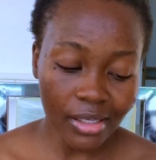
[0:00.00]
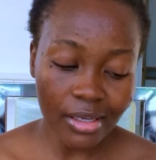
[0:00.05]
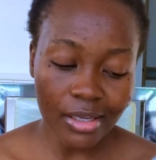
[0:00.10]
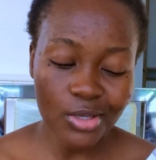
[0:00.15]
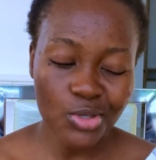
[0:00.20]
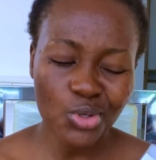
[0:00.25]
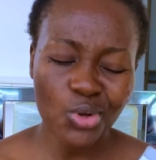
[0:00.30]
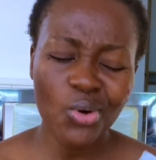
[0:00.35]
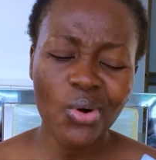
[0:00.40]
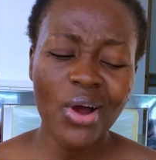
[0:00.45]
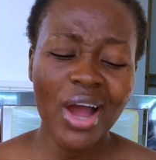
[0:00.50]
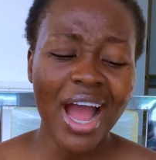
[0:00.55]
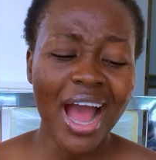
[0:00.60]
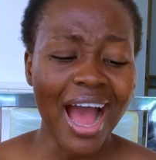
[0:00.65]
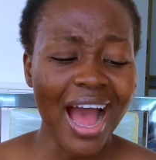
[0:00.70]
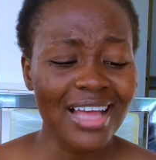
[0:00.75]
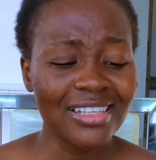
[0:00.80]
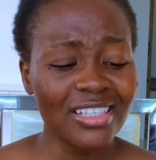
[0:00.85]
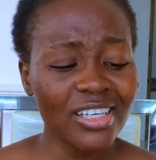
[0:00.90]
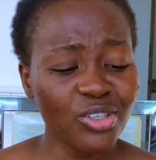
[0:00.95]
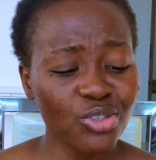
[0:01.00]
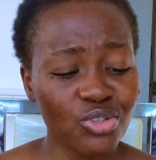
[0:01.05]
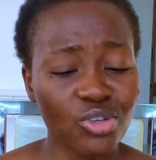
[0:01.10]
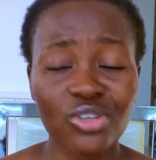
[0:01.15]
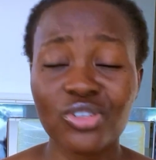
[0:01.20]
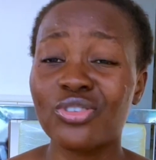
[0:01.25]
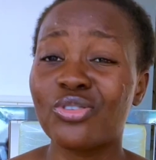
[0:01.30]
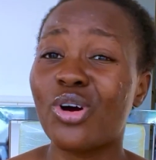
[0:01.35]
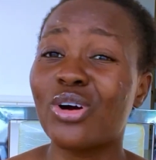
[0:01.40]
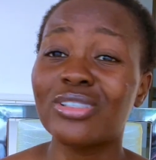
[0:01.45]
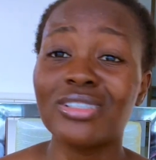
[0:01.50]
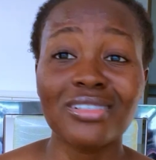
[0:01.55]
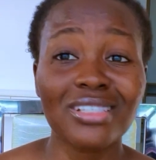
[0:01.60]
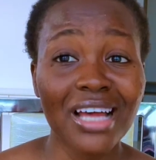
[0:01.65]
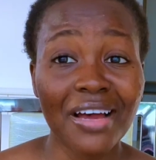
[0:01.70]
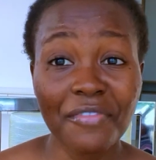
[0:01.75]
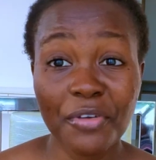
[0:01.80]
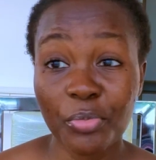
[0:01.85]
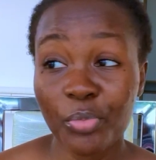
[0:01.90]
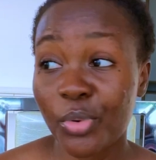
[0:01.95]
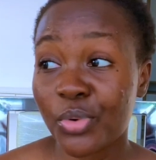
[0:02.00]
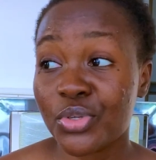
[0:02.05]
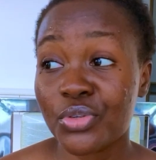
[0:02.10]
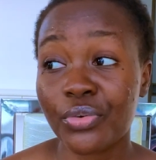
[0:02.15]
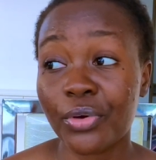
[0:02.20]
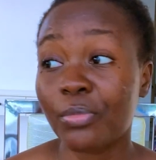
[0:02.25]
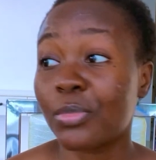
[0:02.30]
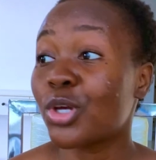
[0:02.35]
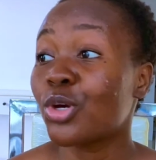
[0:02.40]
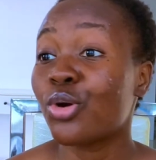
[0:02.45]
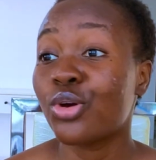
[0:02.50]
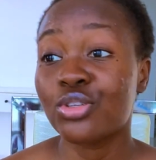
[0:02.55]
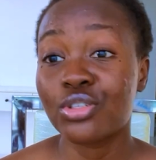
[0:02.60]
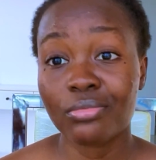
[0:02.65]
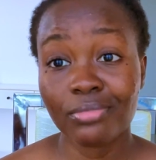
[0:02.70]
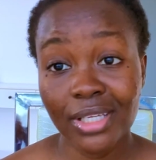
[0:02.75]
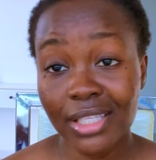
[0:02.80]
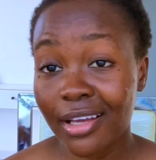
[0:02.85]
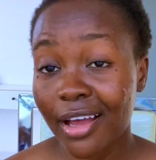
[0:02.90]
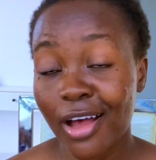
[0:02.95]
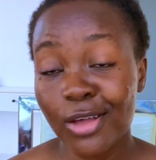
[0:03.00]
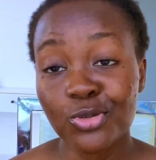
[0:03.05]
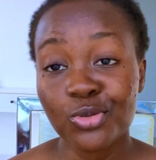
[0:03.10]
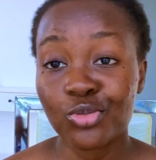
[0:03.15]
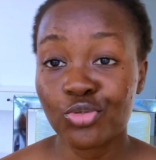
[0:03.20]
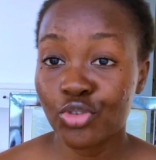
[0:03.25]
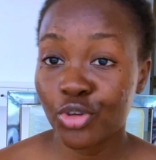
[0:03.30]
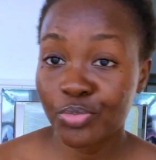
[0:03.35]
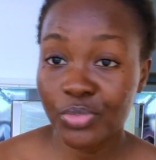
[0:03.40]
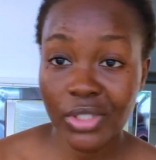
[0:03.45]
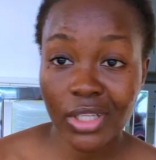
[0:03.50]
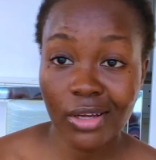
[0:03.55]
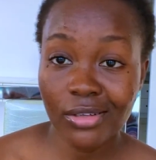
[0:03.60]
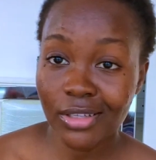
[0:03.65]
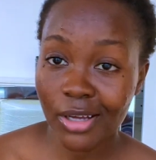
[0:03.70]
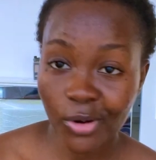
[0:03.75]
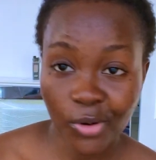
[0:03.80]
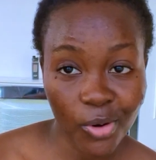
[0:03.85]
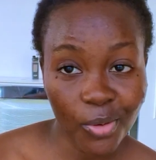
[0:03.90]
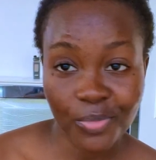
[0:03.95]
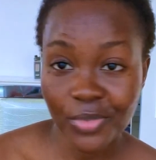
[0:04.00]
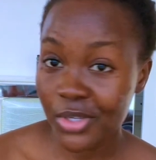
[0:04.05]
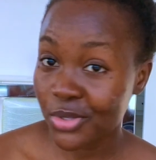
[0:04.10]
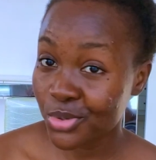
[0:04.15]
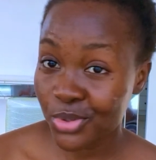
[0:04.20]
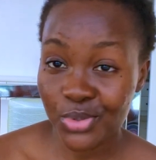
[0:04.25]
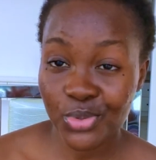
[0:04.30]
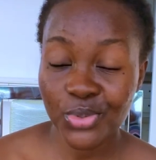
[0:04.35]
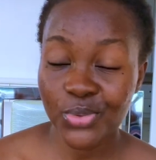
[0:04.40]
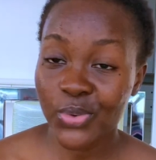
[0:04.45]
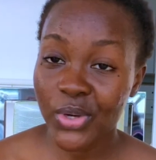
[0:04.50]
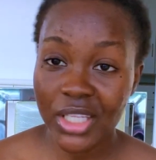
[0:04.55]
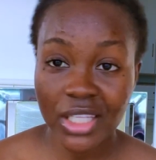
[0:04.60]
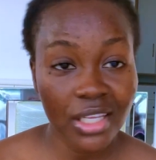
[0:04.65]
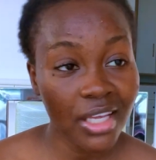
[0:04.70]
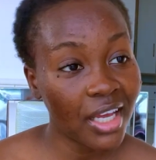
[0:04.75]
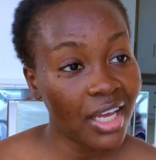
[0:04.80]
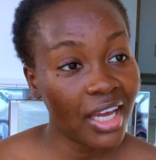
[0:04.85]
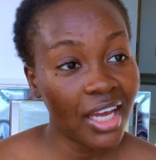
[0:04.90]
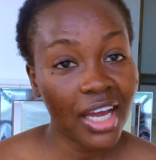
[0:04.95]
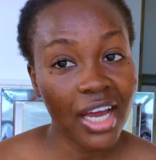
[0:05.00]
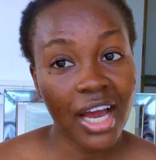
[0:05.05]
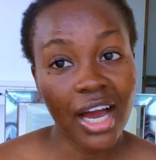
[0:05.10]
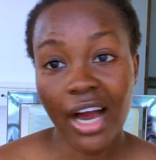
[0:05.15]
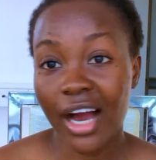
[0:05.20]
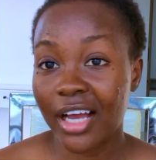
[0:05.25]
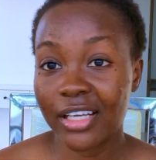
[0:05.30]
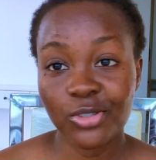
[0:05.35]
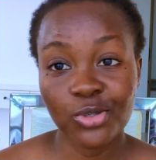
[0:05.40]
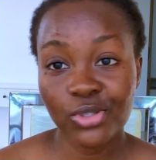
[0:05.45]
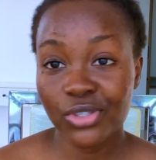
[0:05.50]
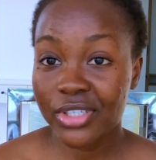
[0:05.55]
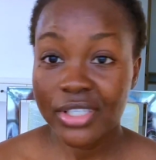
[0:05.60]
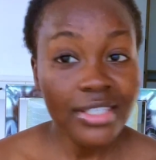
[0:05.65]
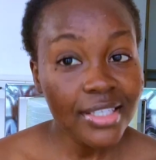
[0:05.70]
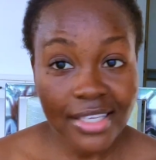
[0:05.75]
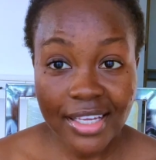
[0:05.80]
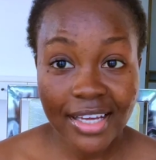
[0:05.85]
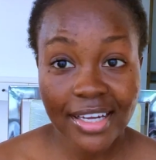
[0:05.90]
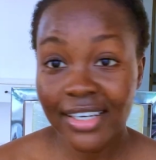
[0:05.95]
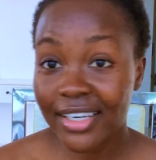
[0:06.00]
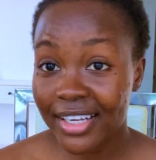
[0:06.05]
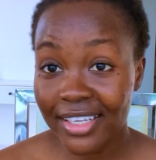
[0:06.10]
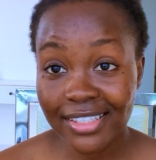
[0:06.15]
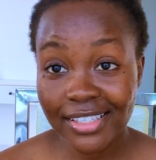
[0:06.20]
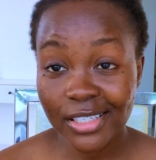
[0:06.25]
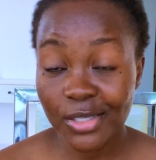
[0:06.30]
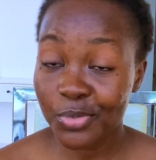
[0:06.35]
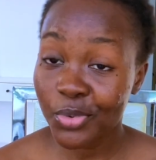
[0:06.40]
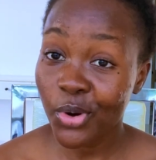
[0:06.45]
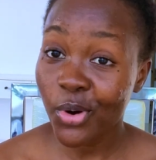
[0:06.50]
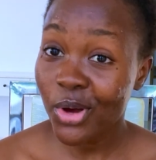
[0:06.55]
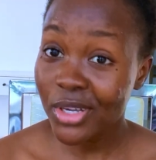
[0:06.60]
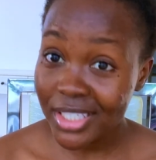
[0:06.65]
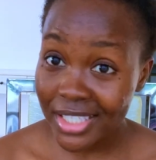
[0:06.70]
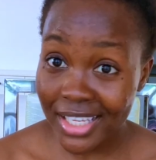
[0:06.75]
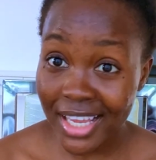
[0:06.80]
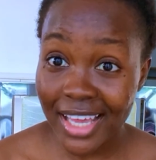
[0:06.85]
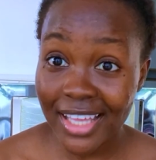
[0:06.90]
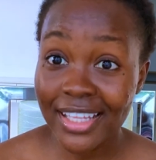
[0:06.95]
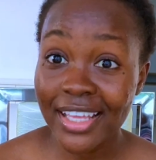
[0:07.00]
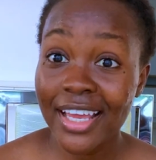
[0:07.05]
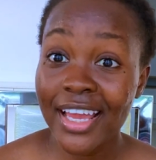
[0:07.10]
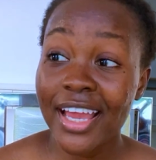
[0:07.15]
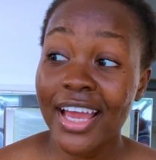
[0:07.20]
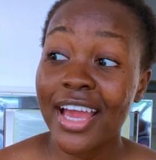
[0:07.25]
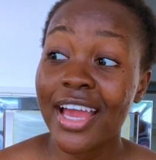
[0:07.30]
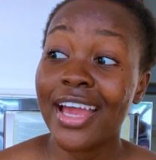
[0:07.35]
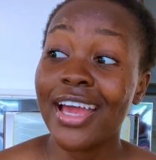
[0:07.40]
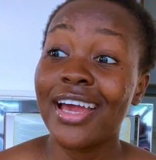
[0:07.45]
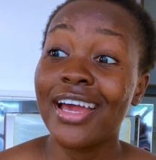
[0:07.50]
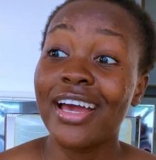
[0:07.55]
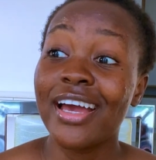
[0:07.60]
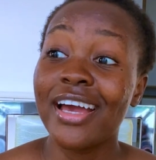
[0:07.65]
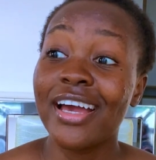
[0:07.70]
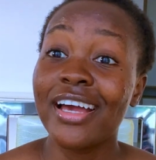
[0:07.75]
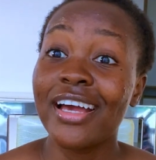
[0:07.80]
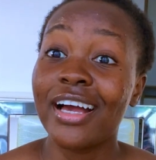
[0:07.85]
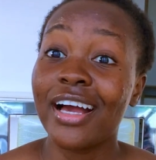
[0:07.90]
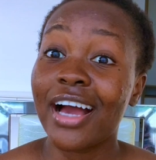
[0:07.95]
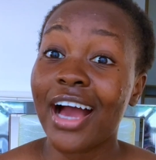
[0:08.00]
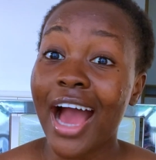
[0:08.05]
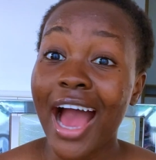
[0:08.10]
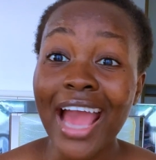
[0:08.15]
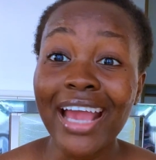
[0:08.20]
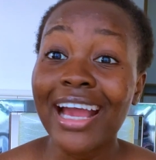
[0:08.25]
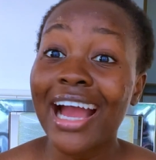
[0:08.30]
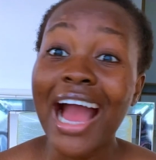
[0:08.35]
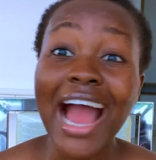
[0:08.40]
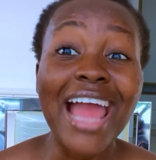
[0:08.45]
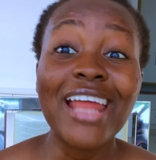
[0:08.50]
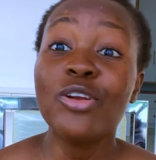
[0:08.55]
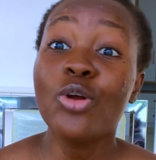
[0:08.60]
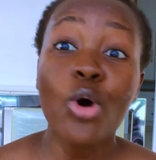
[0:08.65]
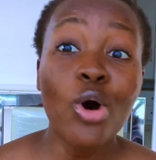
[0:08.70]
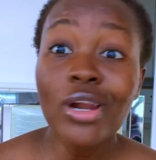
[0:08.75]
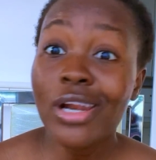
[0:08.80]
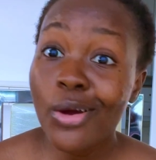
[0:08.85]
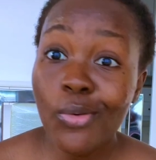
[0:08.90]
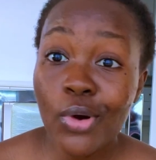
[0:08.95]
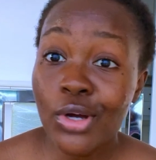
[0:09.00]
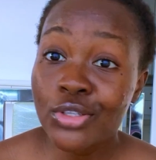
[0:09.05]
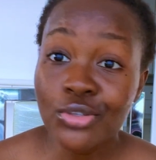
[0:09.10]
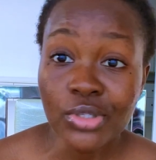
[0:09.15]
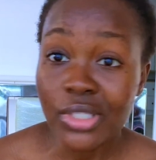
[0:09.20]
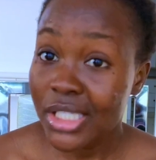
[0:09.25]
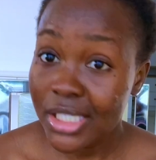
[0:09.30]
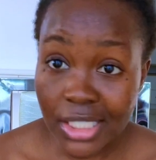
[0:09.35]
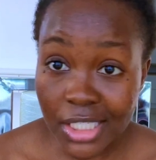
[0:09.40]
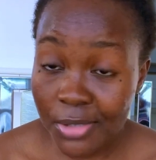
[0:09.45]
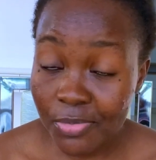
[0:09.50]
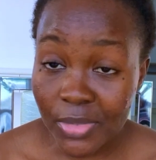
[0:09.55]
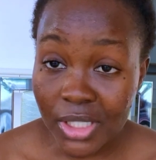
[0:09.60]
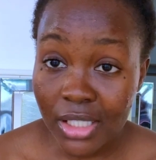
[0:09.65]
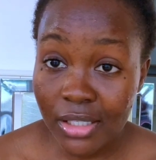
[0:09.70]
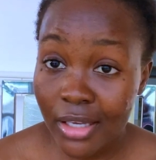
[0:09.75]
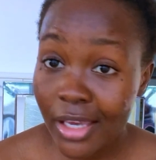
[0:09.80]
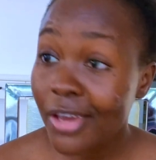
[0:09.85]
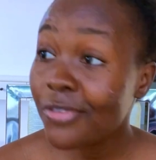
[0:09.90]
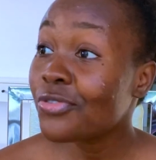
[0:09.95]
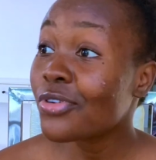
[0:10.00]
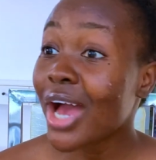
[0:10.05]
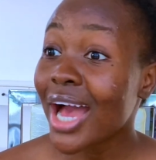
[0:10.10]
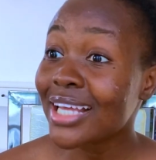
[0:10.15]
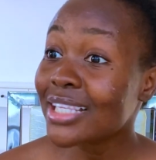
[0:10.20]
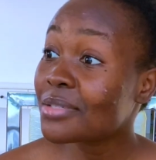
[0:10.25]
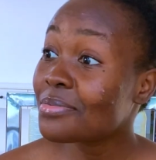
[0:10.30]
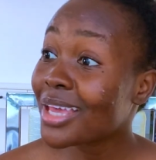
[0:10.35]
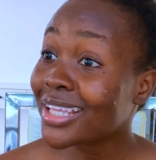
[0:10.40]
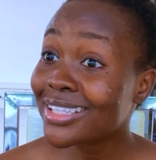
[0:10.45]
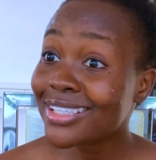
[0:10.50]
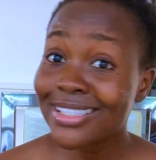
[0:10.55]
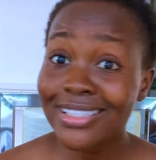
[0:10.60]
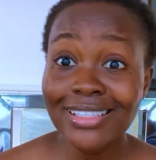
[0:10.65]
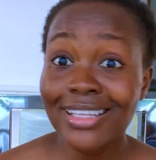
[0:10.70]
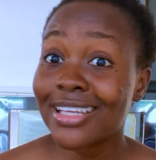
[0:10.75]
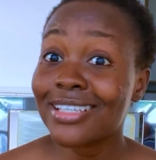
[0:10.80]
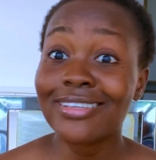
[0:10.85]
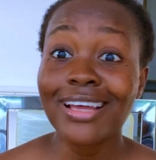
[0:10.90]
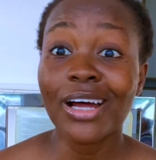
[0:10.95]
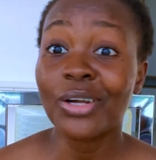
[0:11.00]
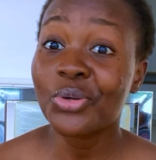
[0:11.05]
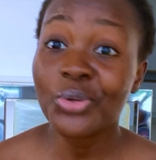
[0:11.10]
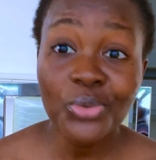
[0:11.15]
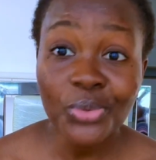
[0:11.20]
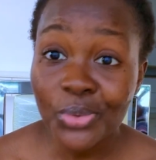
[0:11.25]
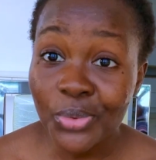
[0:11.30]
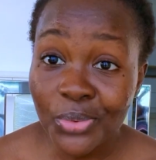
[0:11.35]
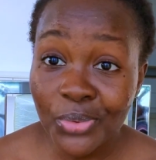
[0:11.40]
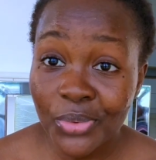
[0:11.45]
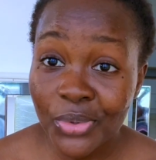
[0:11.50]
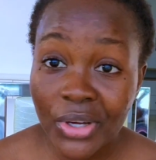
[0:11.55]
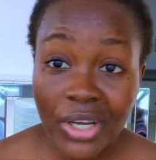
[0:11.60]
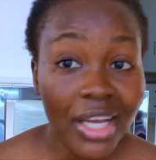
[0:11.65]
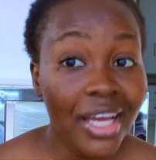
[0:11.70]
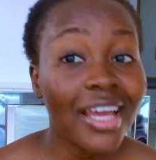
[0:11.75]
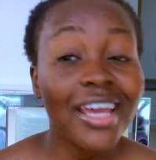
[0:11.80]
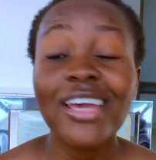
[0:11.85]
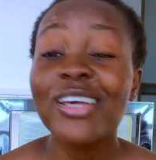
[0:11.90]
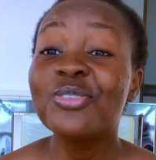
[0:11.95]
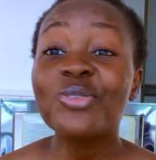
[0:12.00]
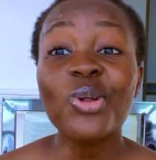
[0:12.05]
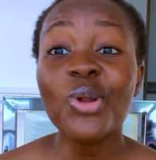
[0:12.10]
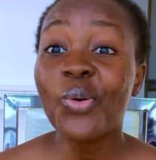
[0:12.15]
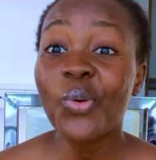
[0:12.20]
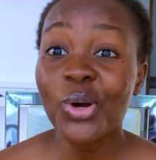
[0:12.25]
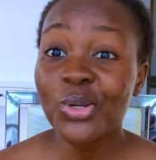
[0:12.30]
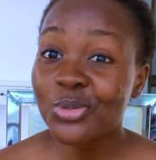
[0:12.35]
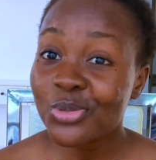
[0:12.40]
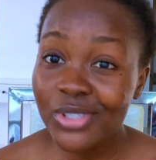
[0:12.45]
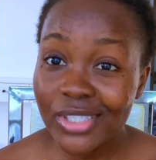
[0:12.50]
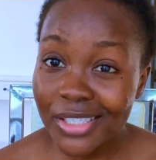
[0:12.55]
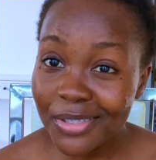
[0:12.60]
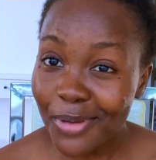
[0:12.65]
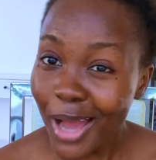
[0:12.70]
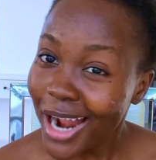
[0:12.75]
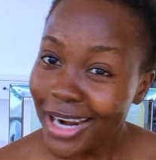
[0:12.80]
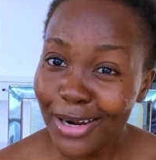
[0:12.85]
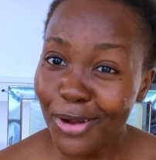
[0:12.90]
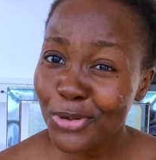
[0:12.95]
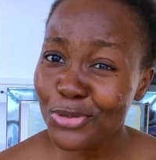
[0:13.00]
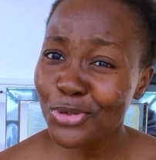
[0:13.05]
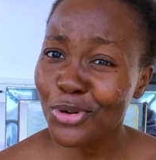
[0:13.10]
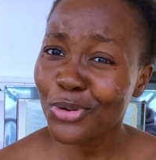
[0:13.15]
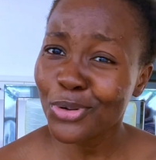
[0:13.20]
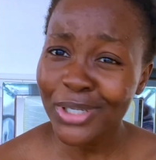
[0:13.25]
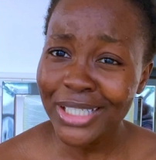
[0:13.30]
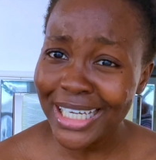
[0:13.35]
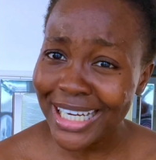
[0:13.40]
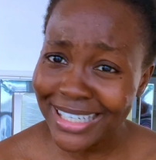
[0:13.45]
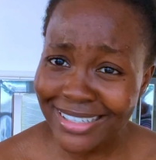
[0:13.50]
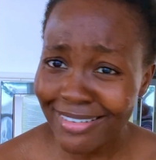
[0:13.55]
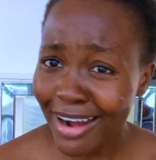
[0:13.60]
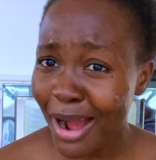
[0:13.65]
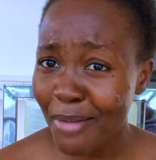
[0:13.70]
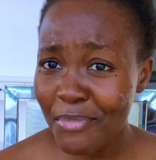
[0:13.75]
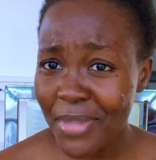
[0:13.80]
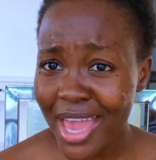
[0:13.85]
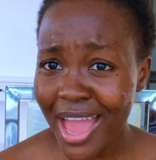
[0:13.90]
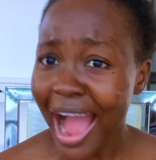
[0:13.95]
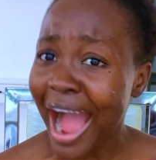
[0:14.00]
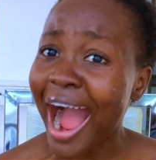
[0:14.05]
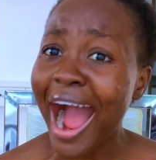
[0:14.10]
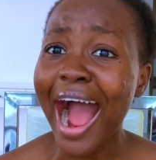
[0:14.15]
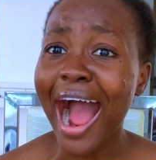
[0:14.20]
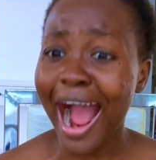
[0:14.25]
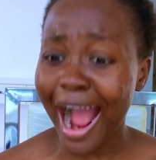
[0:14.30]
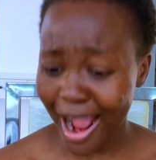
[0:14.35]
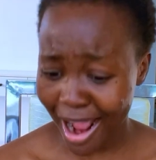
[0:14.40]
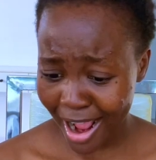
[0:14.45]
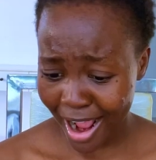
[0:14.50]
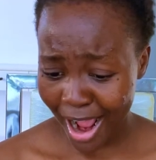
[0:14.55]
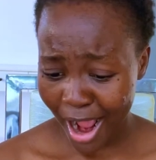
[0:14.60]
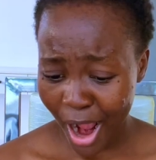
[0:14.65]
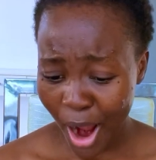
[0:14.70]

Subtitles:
So I think just God just had a purpose for me going to medical school, dropping out and coming. It was when I just learned it, because then I know only what you teach me. If you ask me anything else, I don't know. It's only one to teach me. And also go then call me ha.